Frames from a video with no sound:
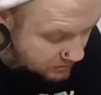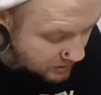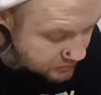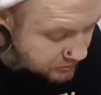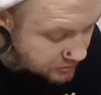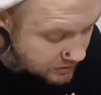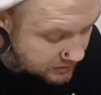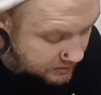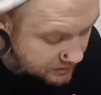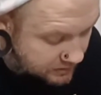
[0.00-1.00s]
unscrew
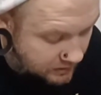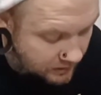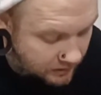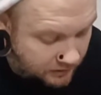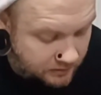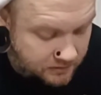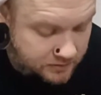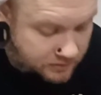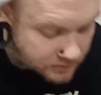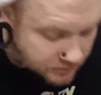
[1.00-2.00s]
this and
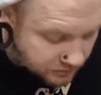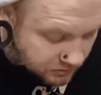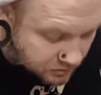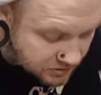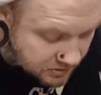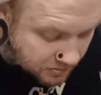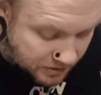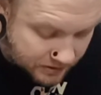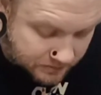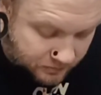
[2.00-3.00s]
screw into the
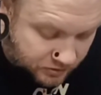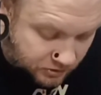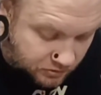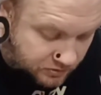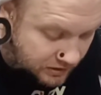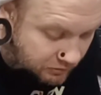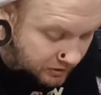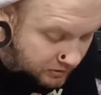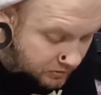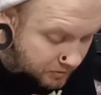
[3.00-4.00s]
bottom to use a
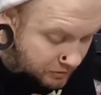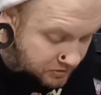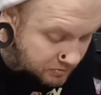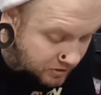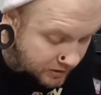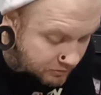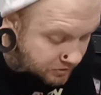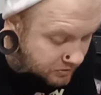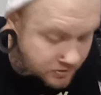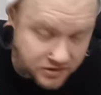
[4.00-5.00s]
regular power supply with
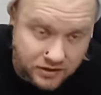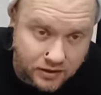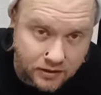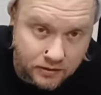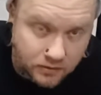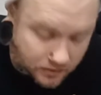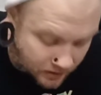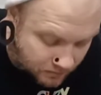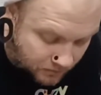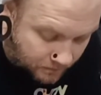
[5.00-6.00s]
an RCA
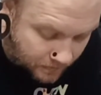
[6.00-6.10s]
cable.